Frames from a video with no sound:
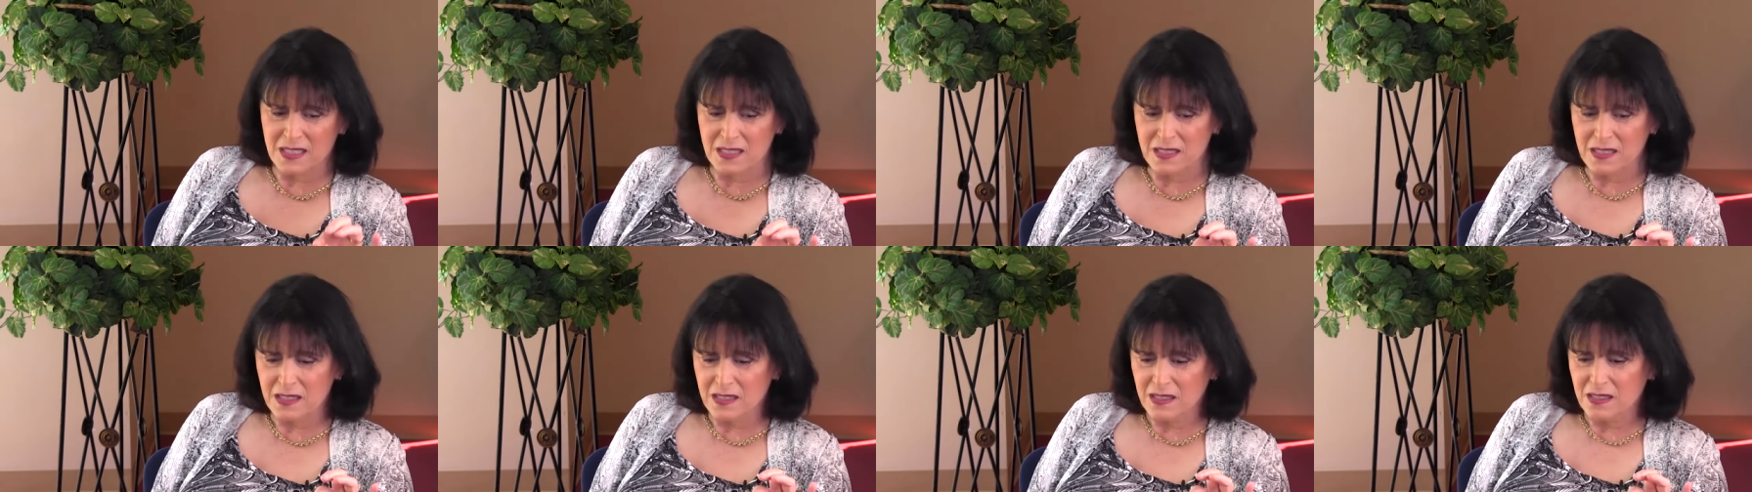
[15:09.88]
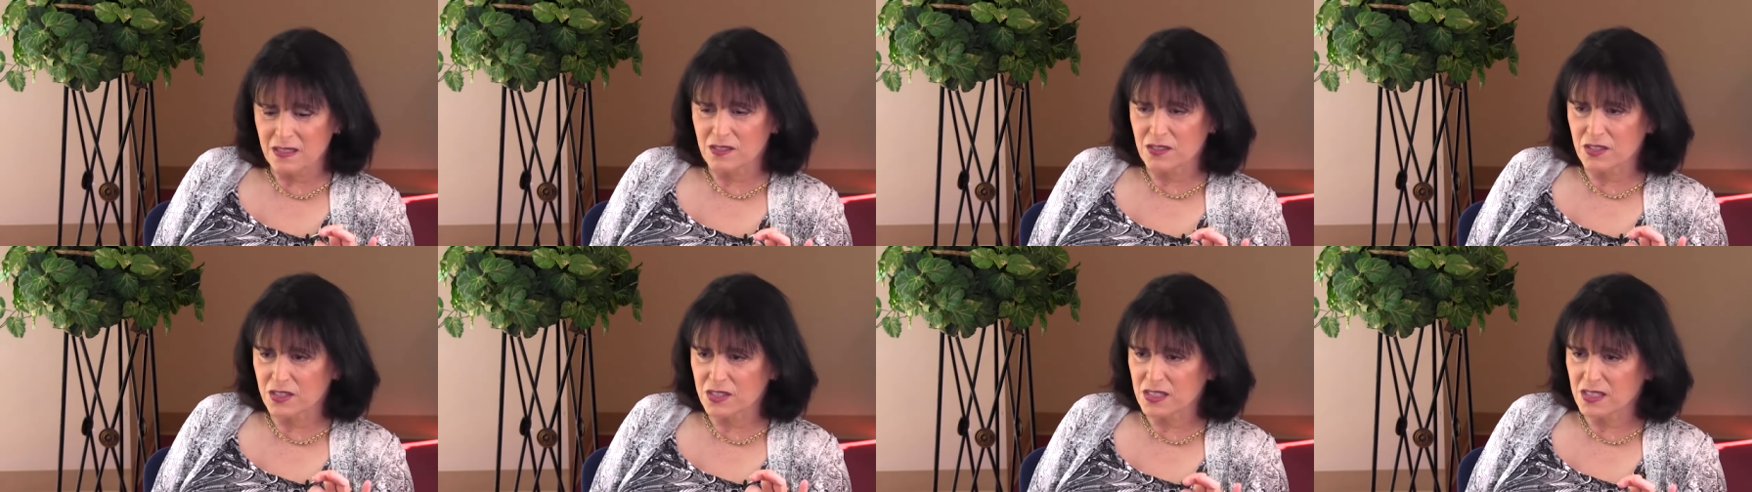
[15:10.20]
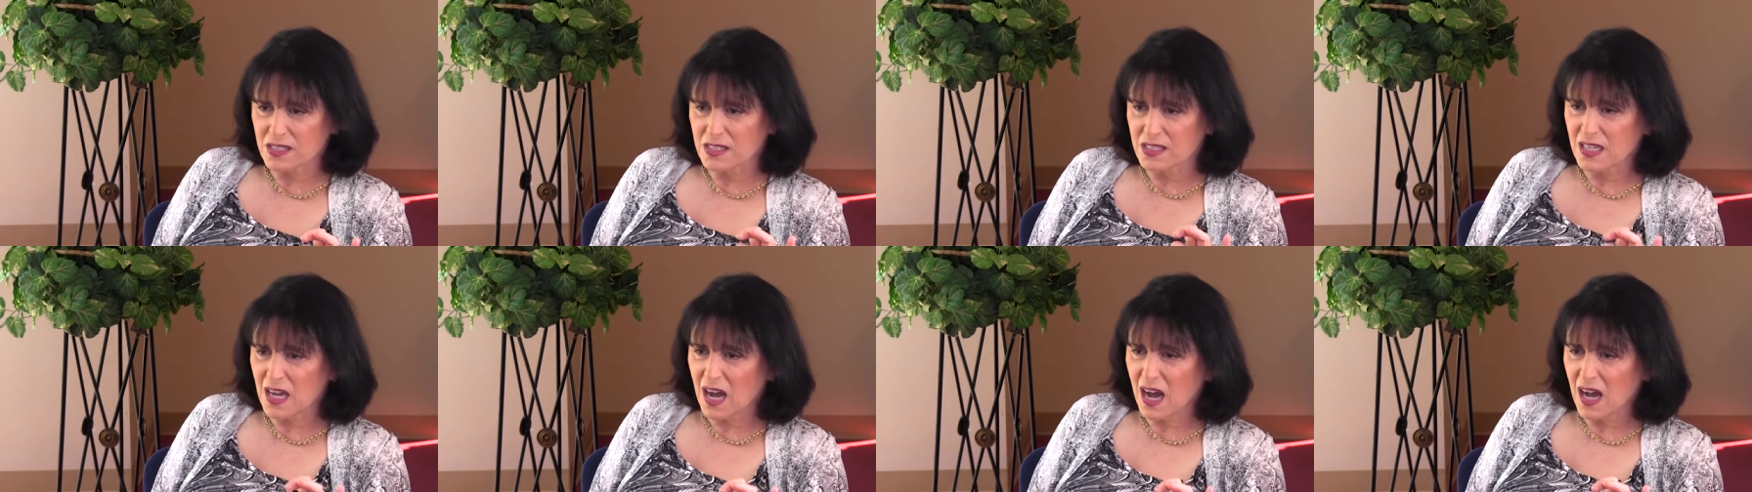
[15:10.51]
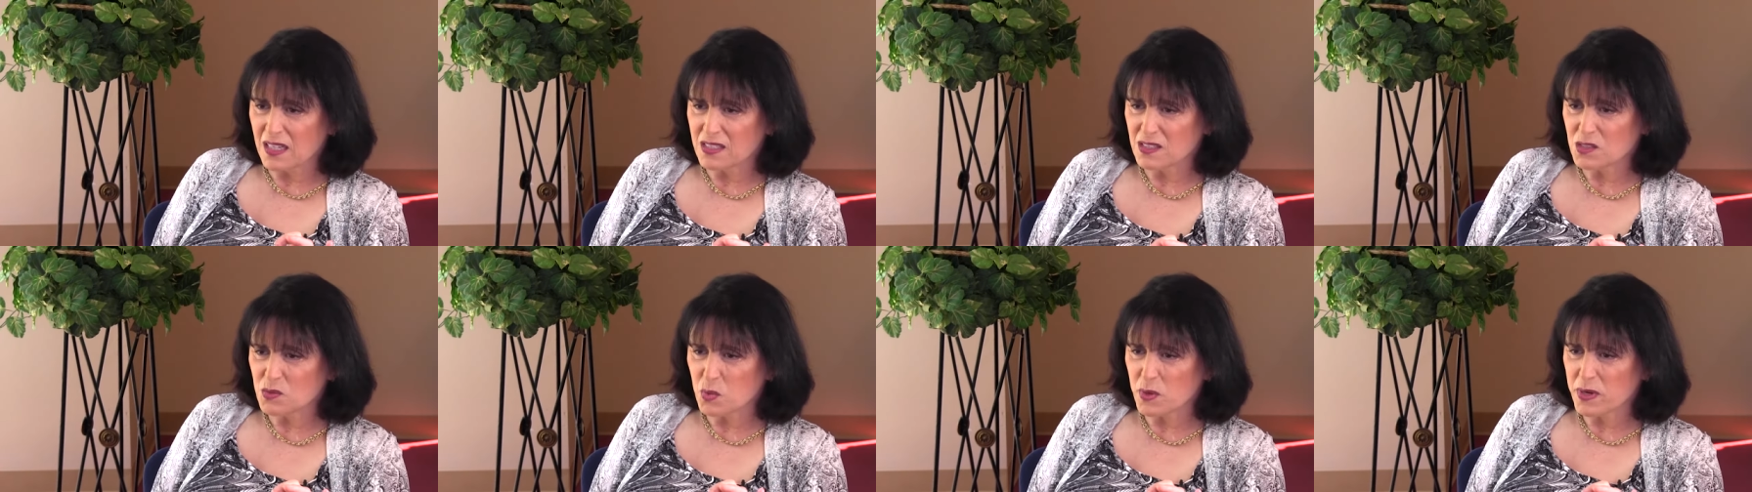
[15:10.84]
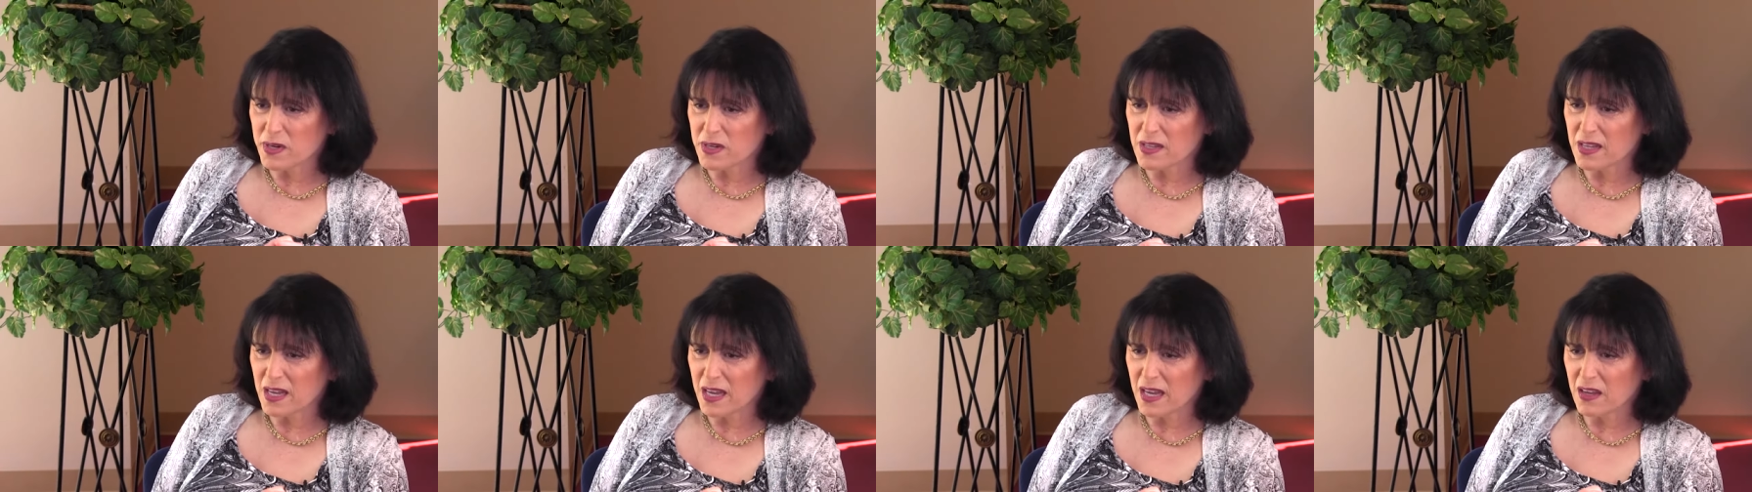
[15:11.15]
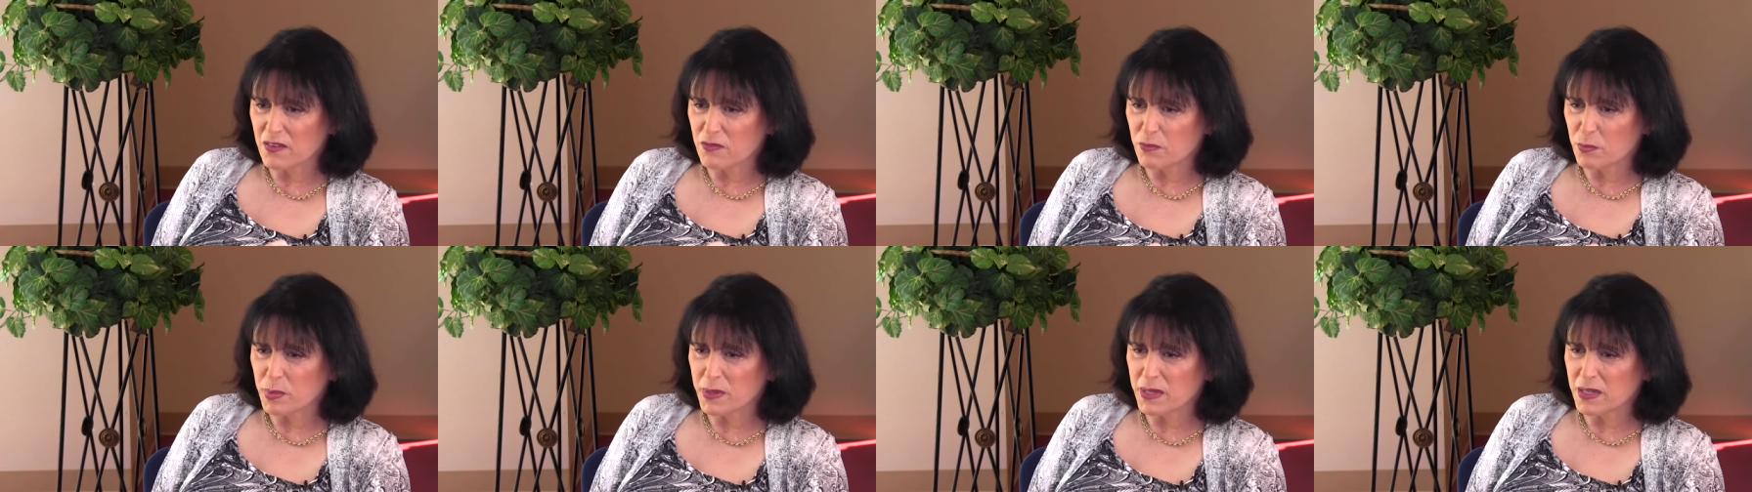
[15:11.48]
it just dots where they
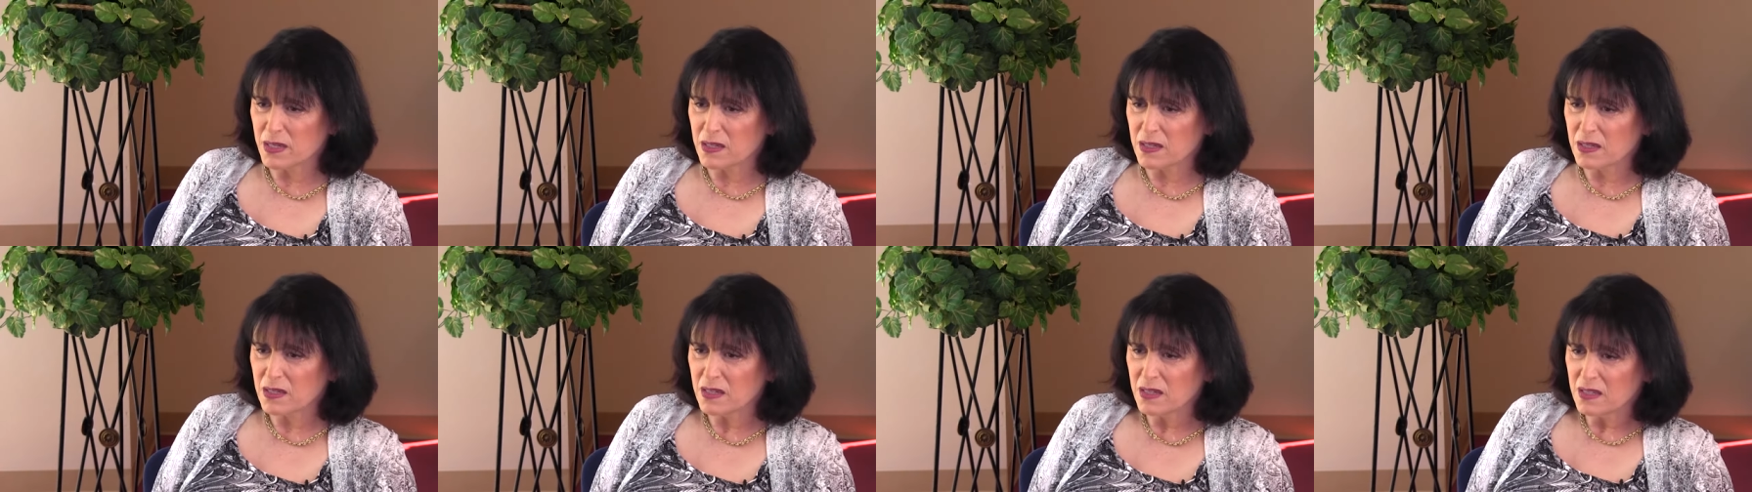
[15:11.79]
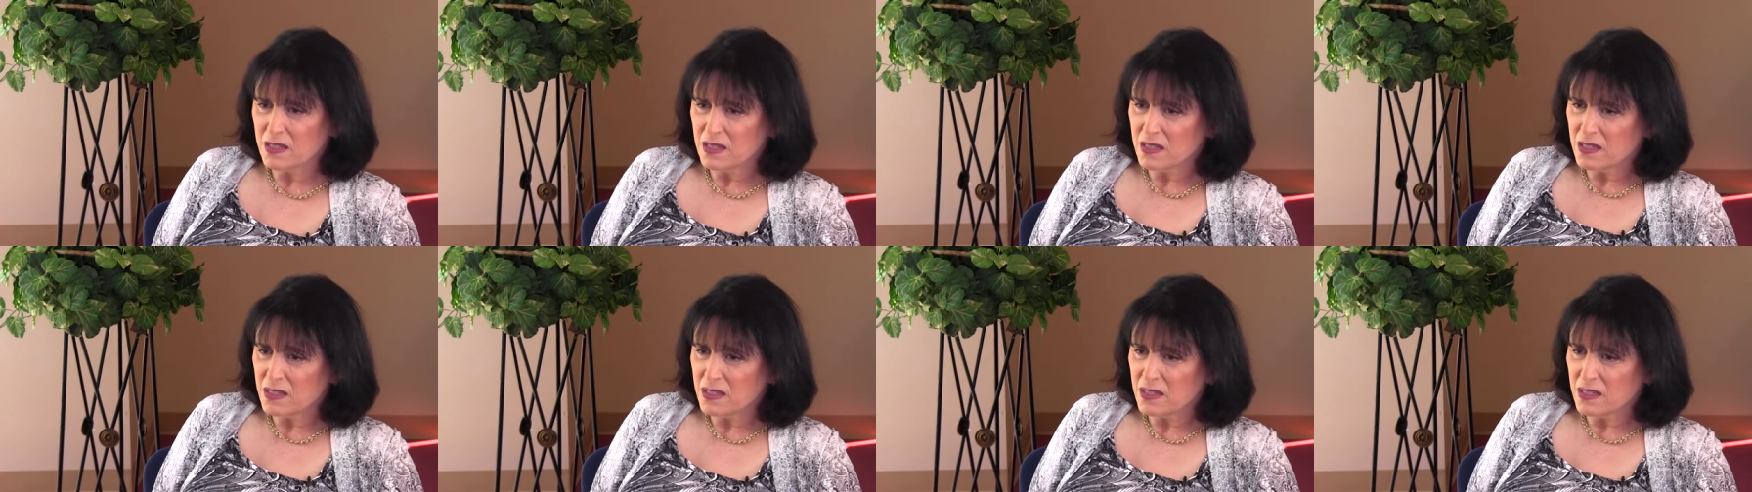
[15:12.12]
have been